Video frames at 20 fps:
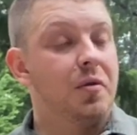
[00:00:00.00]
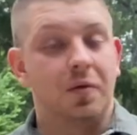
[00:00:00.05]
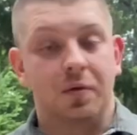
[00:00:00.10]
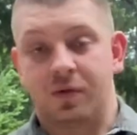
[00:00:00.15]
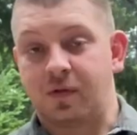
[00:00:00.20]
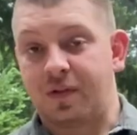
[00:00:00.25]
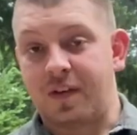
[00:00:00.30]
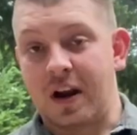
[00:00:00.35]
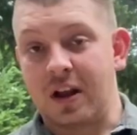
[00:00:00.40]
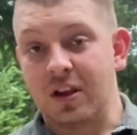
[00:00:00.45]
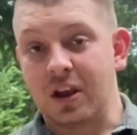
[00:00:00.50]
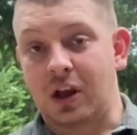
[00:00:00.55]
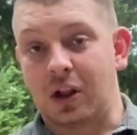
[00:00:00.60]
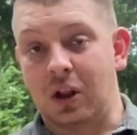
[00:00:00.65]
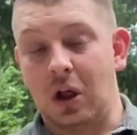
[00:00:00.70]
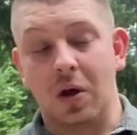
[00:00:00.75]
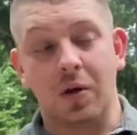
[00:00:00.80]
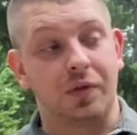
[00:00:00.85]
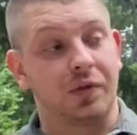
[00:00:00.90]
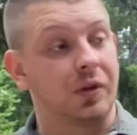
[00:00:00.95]
fairly
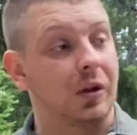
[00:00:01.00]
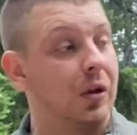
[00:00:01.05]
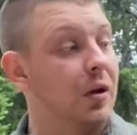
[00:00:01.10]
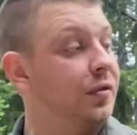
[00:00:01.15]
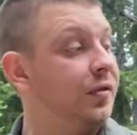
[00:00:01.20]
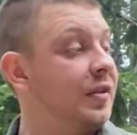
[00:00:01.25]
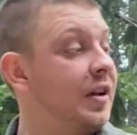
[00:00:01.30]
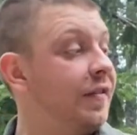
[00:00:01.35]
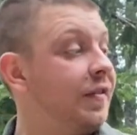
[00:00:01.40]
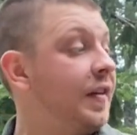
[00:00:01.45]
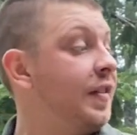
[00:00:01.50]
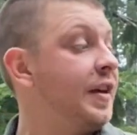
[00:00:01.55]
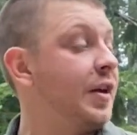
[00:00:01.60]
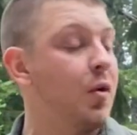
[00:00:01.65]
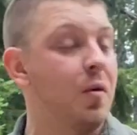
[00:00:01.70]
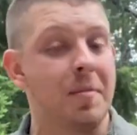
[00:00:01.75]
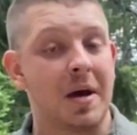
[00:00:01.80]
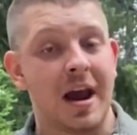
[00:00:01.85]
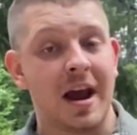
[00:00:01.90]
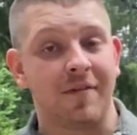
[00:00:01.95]
close. Close enough, I think
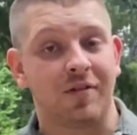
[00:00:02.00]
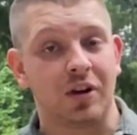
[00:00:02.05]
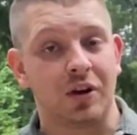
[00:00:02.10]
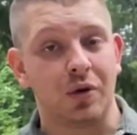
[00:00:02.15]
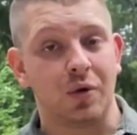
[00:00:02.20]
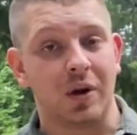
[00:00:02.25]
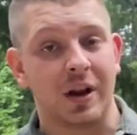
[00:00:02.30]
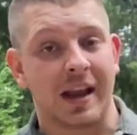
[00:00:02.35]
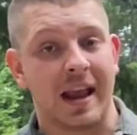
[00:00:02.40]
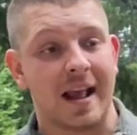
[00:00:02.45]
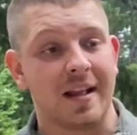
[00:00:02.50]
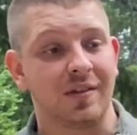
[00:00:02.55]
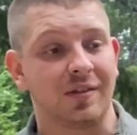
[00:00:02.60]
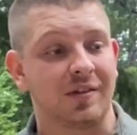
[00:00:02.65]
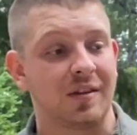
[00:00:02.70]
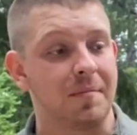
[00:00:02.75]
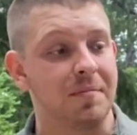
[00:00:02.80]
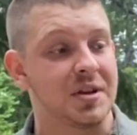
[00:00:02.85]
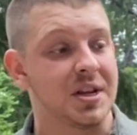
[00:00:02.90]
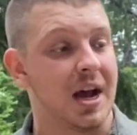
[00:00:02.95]
we might have to do it again
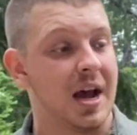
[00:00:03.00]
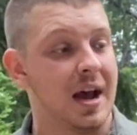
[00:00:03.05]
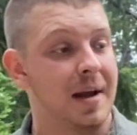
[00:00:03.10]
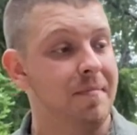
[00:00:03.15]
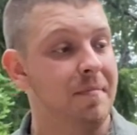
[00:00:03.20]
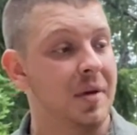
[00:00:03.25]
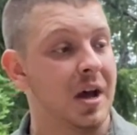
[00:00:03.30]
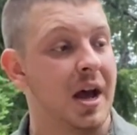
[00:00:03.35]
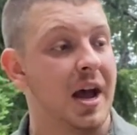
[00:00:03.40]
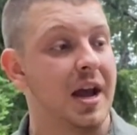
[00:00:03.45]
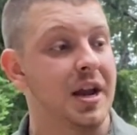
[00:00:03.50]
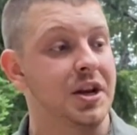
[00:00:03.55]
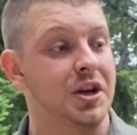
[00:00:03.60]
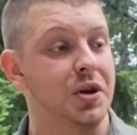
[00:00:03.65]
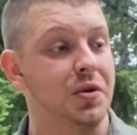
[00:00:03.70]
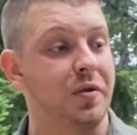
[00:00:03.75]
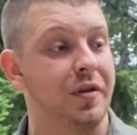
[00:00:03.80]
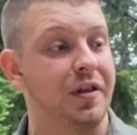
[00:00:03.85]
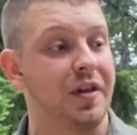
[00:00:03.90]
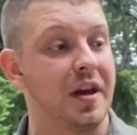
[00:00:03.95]
sometime. I
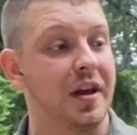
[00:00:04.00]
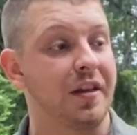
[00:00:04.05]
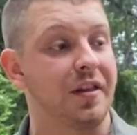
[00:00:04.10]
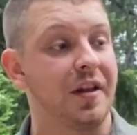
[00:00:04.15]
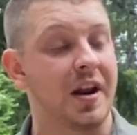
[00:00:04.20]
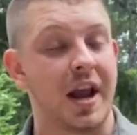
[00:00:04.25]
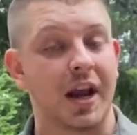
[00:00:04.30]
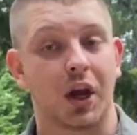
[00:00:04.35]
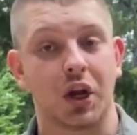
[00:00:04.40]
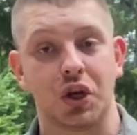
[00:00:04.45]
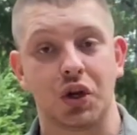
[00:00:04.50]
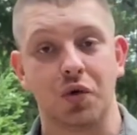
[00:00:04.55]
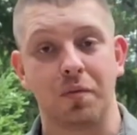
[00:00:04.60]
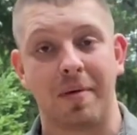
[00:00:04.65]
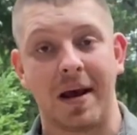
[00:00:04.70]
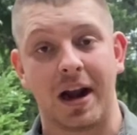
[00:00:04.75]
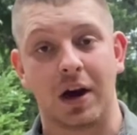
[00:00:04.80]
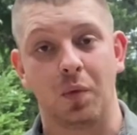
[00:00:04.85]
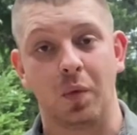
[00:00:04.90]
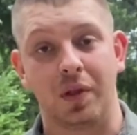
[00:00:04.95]
do think that I could do
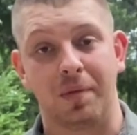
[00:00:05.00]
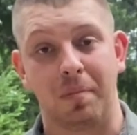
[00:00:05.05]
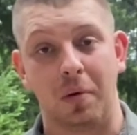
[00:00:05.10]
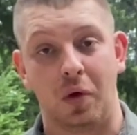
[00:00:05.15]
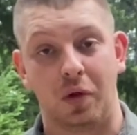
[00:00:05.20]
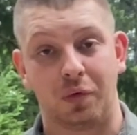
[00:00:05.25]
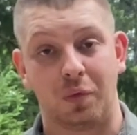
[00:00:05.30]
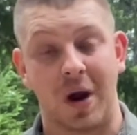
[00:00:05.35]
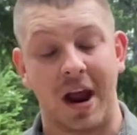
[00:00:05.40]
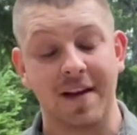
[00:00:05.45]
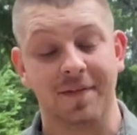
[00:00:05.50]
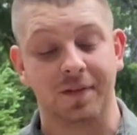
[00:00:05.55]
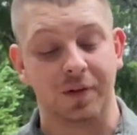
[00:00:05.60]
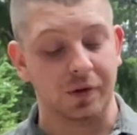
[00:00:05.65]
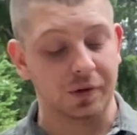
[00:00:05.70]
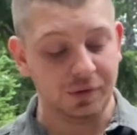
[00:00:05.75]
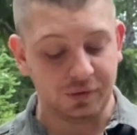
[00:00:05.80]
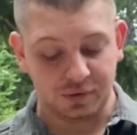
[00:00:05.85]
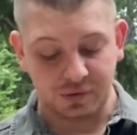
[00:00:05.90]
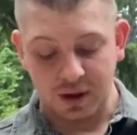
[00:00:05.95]
better with both
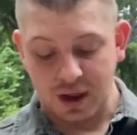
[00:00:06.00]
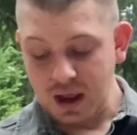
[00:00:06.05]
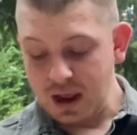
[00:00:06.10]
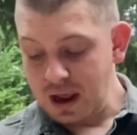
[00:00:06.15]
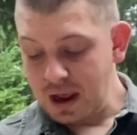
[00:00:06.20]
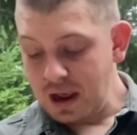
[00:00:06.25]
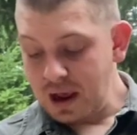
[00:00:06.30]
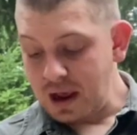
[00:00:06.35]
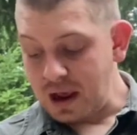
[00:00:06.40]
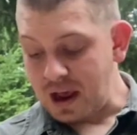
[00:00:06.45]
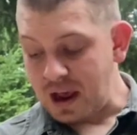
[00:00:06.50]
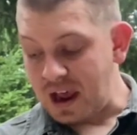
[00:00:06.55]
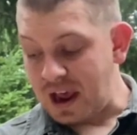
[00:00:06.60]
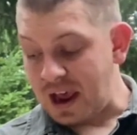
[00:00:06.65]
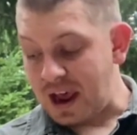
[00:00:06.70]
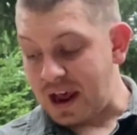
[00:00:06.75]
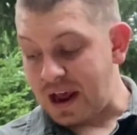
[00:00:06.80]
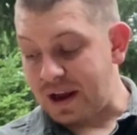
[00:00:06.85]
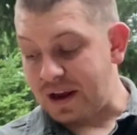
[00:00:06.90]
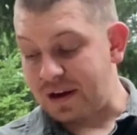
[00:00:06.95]
rifles,
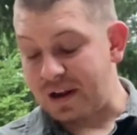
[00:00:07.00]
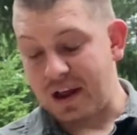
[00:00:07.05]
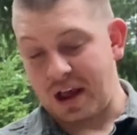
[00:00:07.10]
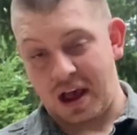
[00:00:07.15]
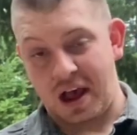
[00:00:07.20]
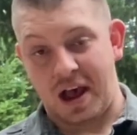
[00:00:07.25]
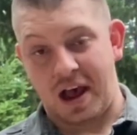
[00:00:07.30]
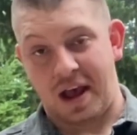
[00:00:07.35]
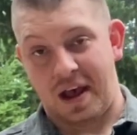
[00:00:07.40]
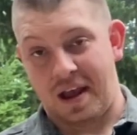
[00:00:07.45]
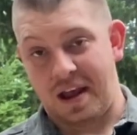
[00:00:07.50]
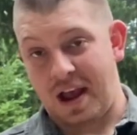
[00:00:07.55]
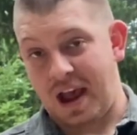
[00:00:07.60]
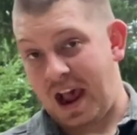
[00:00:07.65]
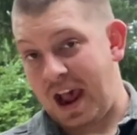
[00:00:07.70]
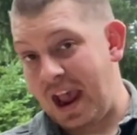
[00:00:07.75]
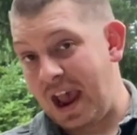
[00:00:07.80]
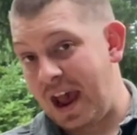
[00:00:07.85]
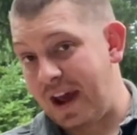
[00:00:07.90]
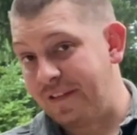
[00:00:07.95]
and uh,
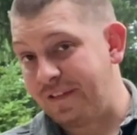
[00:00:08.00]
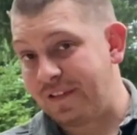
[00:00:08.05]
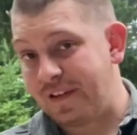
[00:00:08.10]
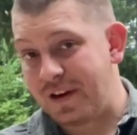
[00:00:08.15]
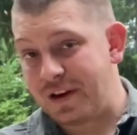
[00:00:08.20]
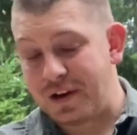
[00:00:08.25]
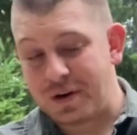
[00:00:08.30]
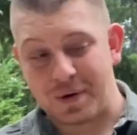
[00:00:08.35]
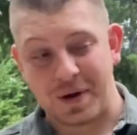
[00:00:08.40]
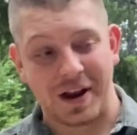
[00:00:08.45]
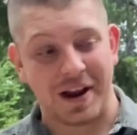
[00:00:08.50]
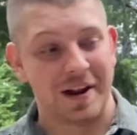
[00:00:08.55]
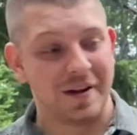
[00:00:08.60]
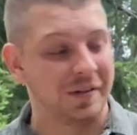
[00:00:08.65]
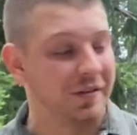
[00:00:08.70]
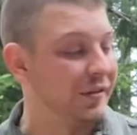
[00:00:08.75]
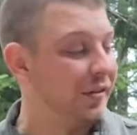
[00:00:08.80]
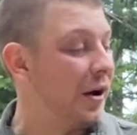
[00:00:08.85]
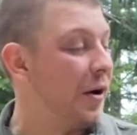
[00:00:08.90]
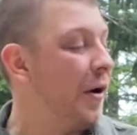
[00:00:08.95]
I had fun doing it.
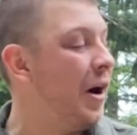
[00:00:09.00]
So